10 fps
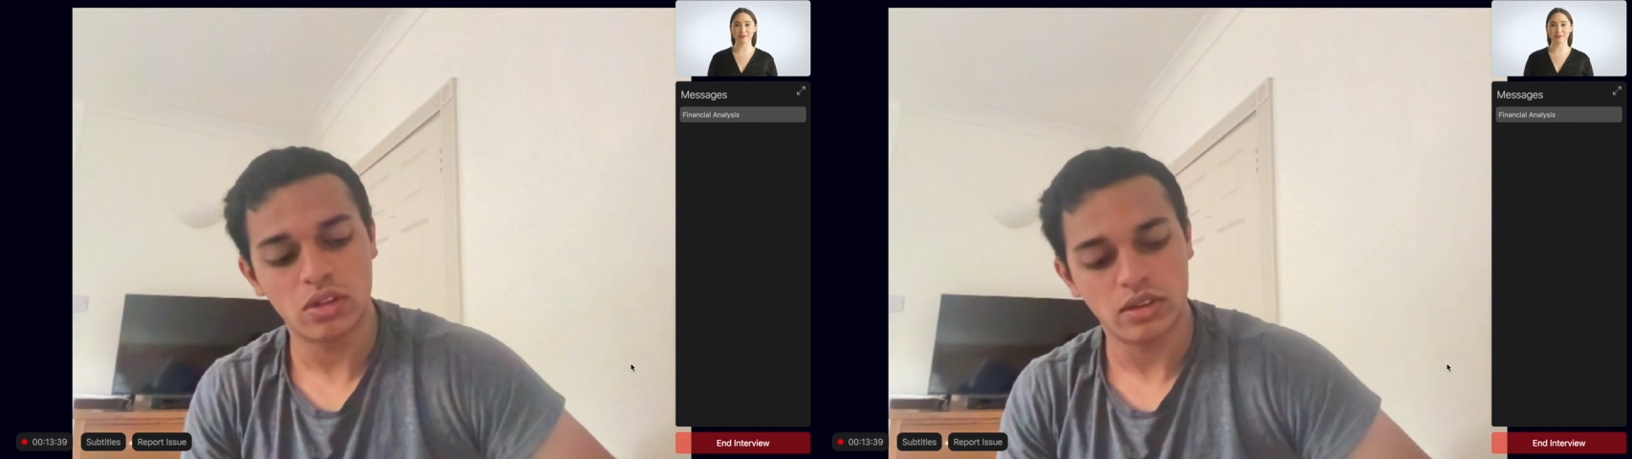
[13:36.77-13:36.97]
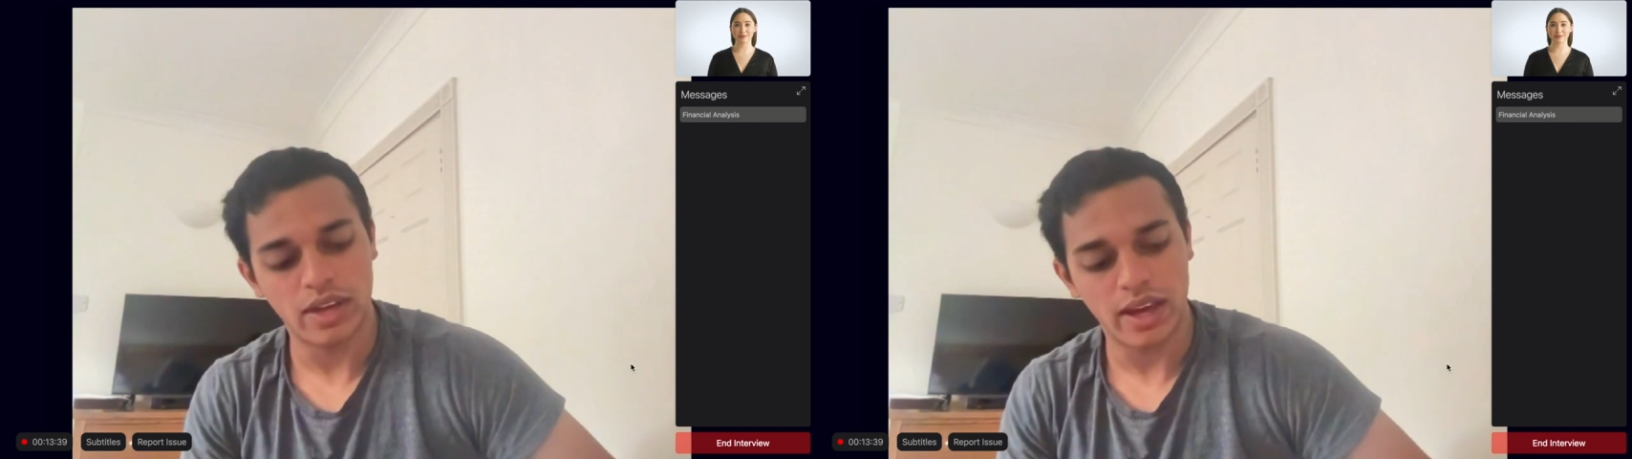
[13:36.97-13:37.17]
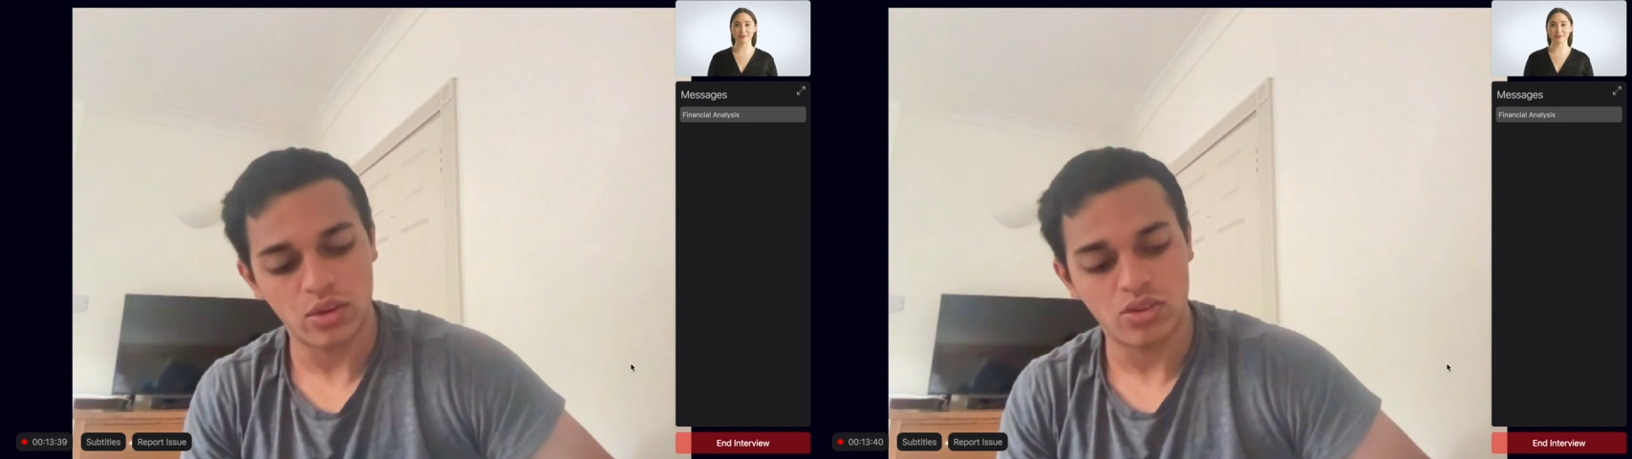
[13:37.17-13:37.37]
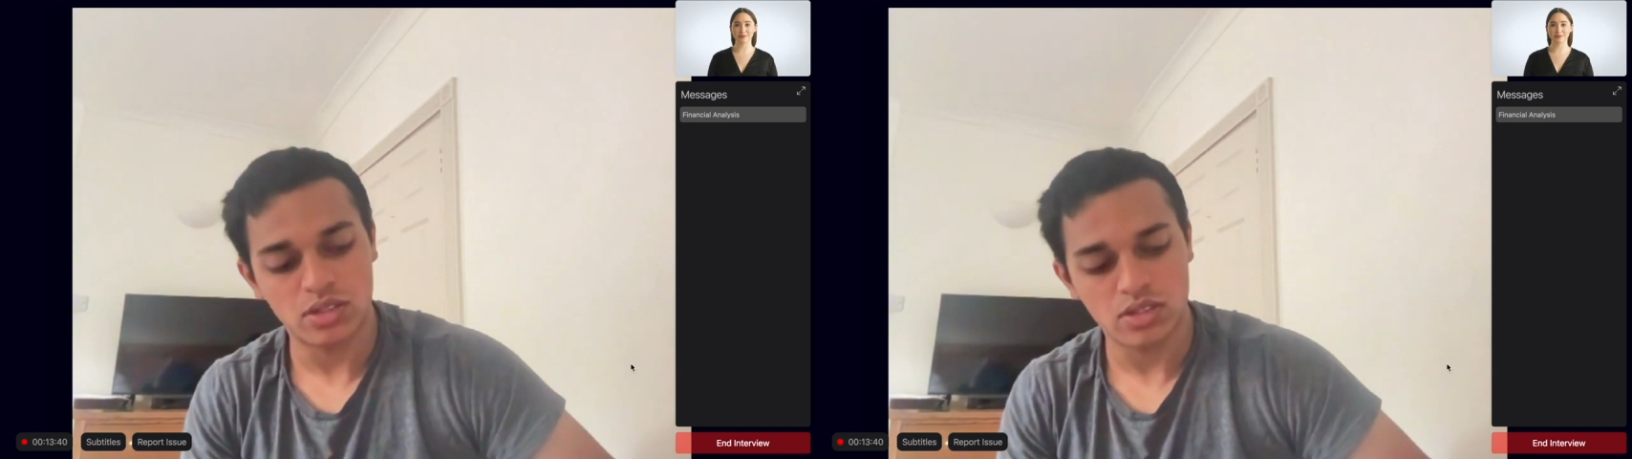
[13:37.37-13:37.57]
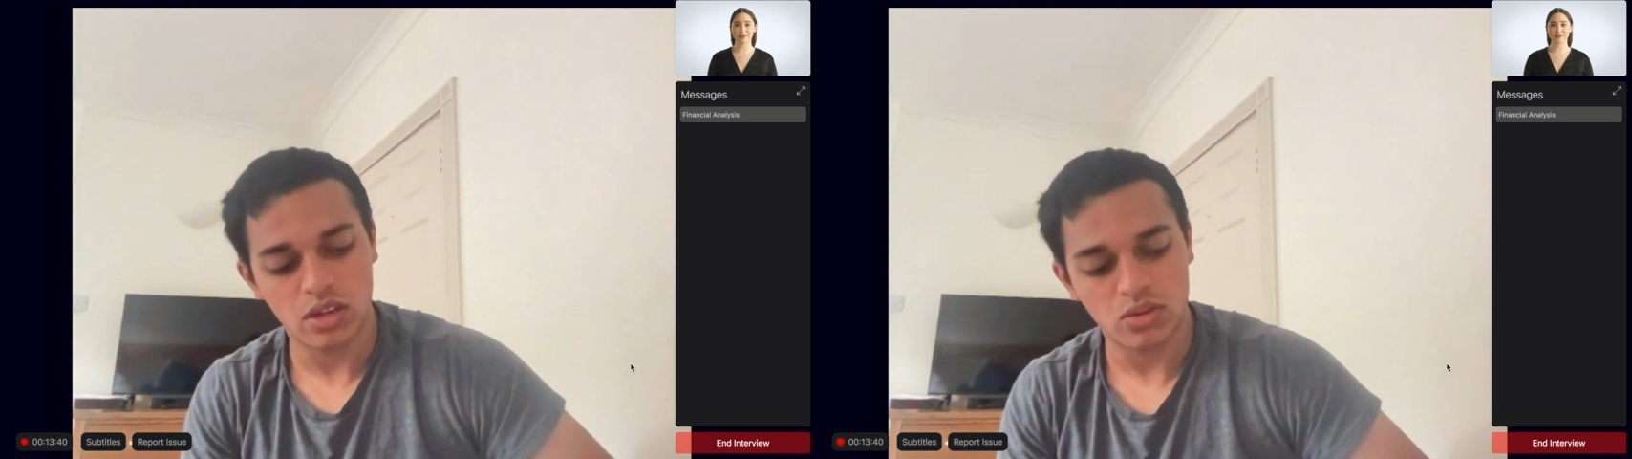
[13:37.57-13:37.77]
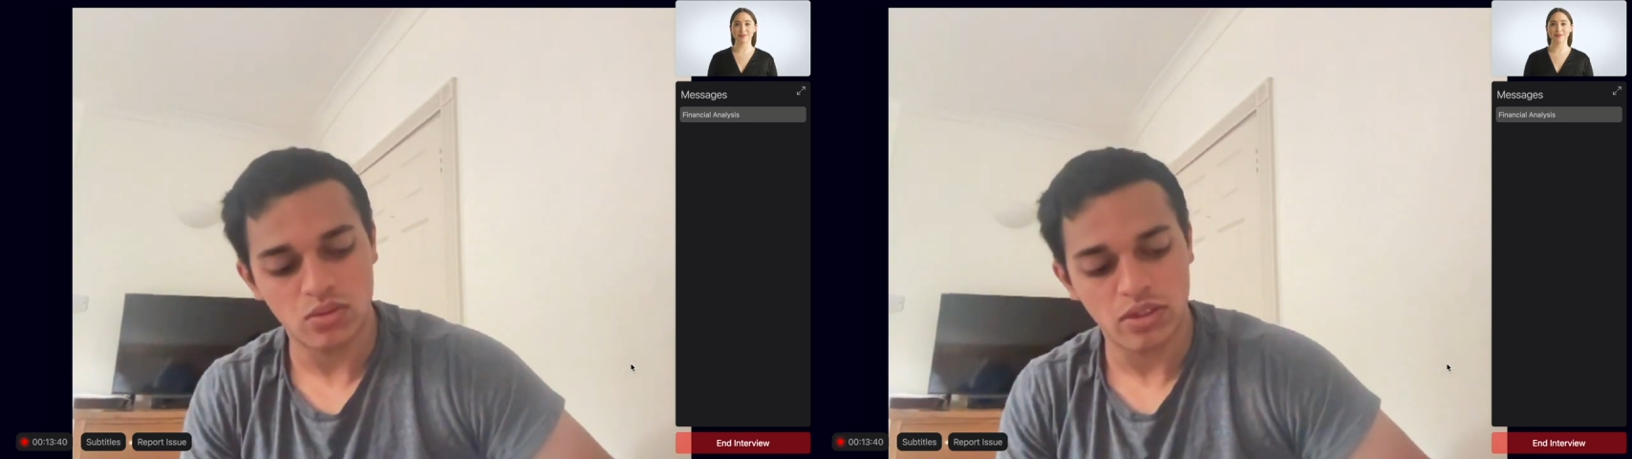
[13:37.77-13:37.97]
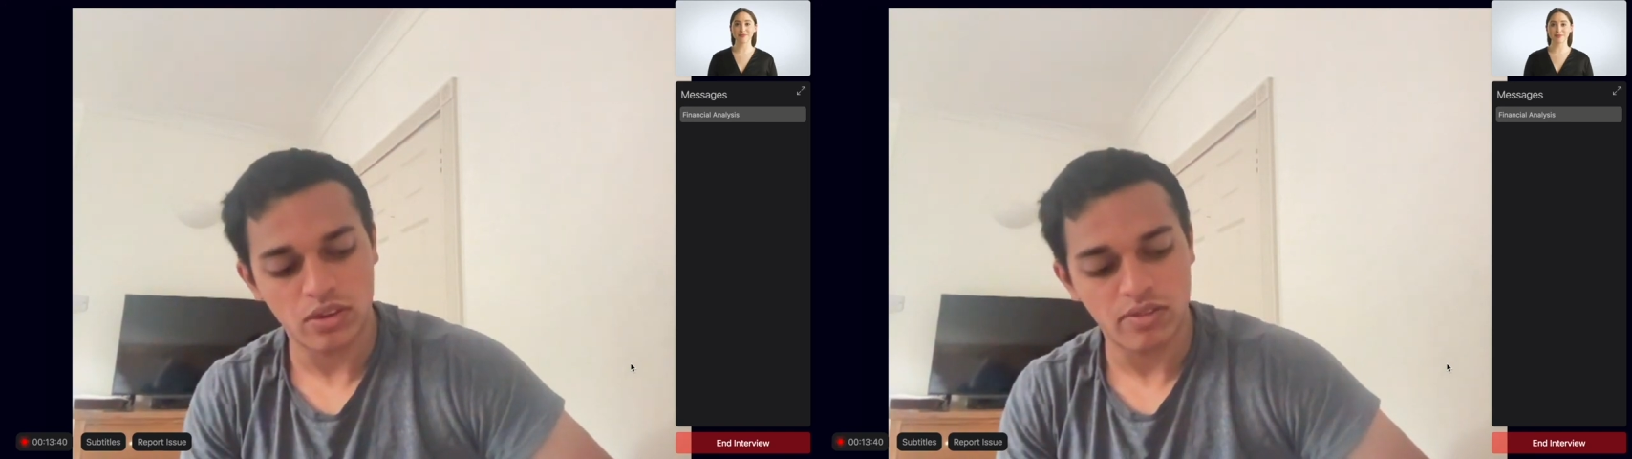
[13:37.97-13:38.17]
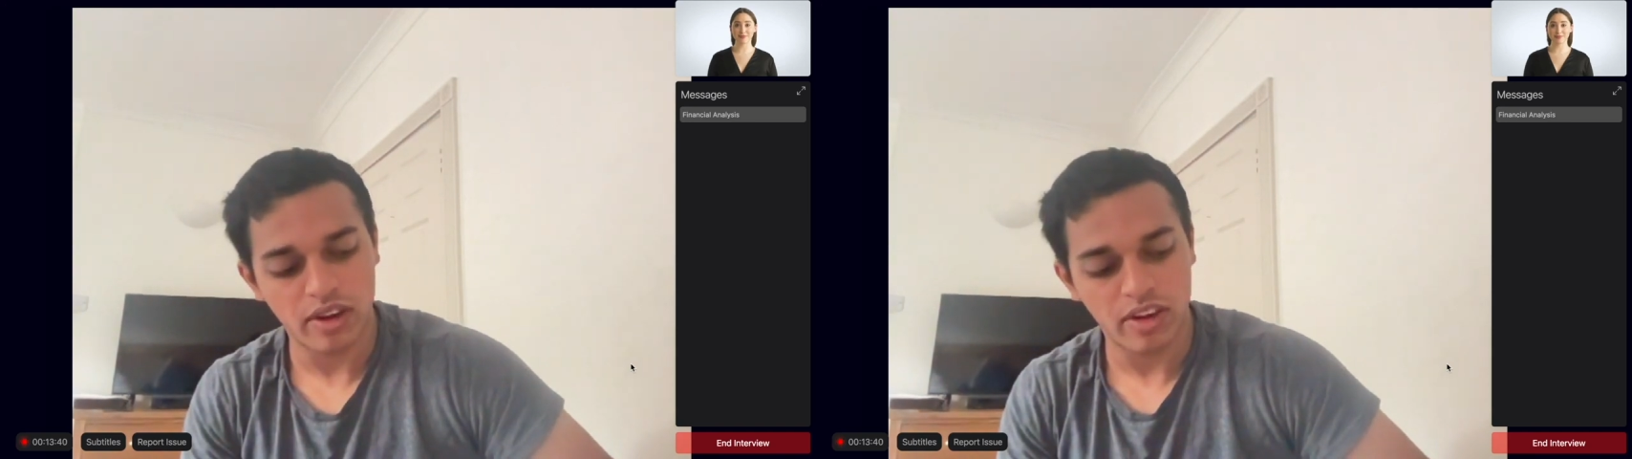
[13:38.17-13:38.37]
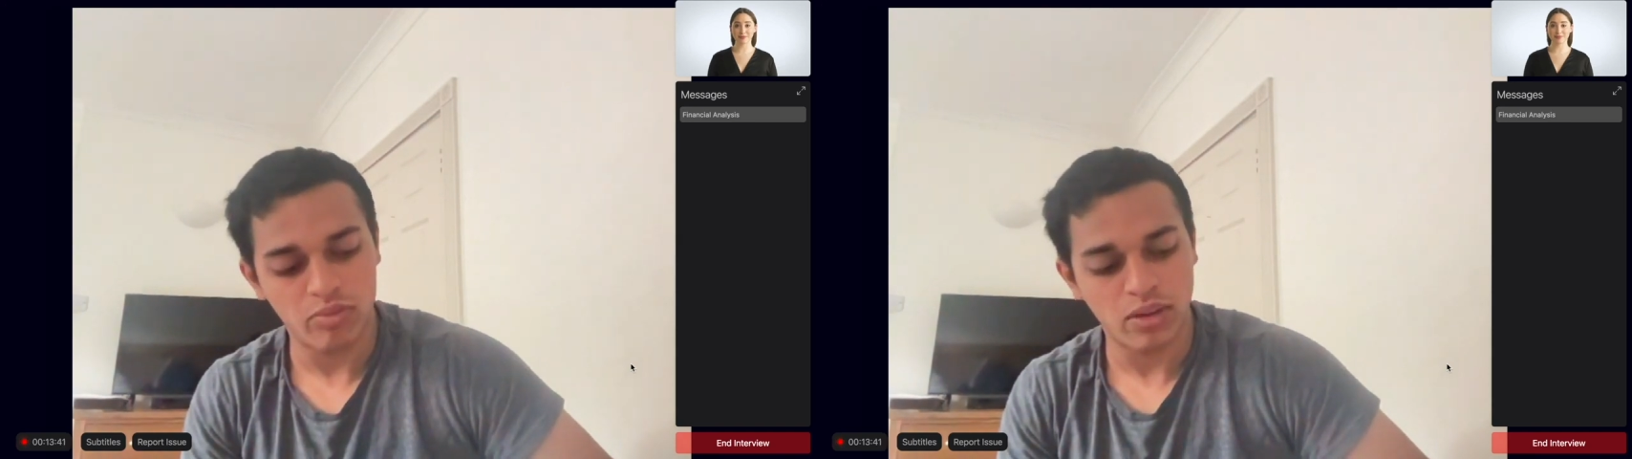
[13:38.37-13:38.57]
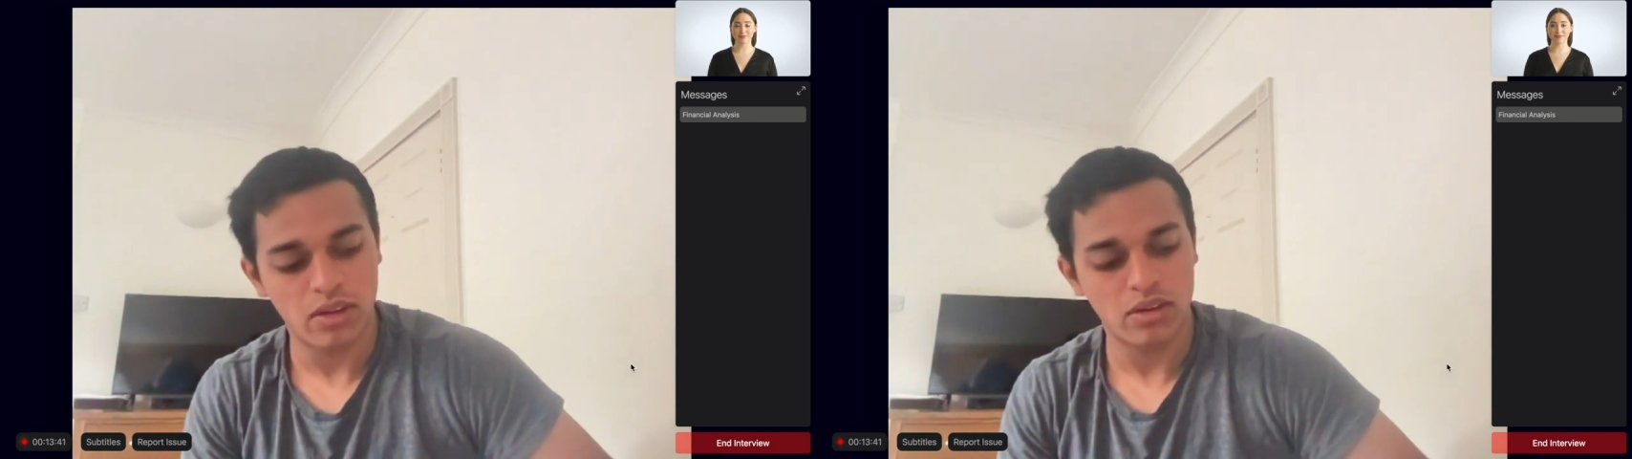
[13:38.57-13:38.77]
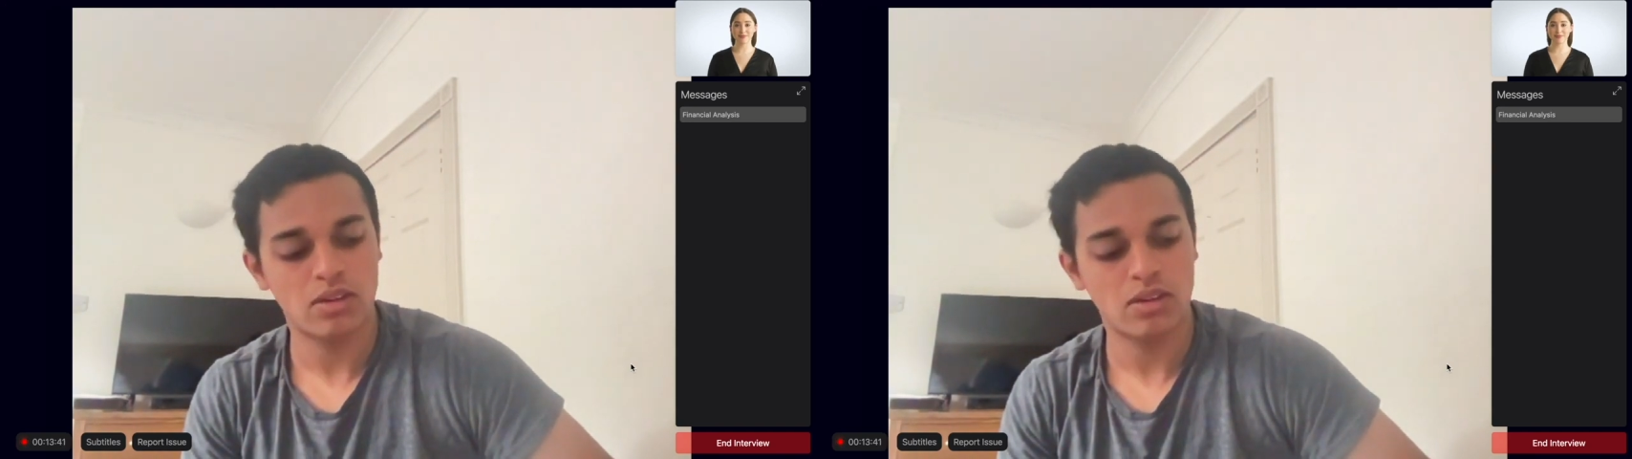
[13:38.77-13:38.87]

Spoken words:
net cost is 135 million.